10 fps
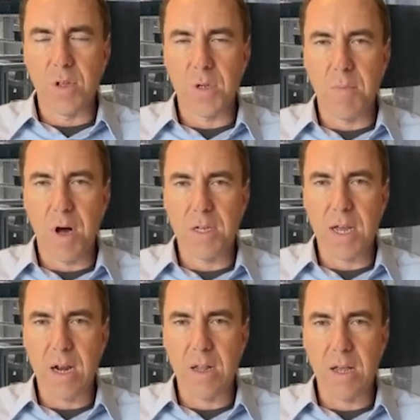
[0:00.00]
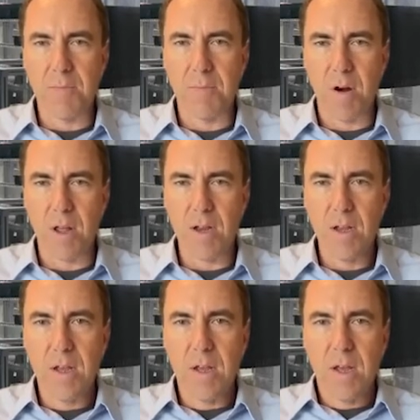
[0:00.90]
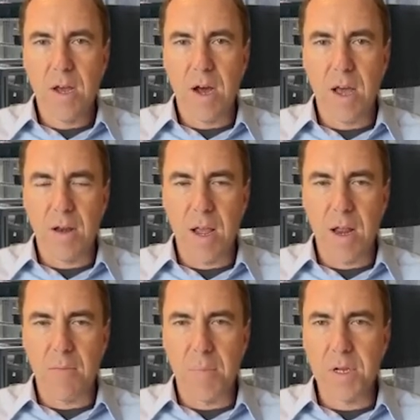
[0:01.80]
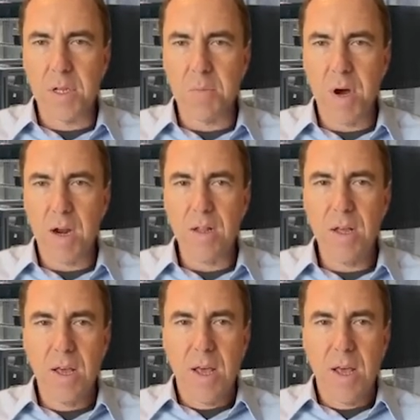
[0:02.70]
small satellite market and business model.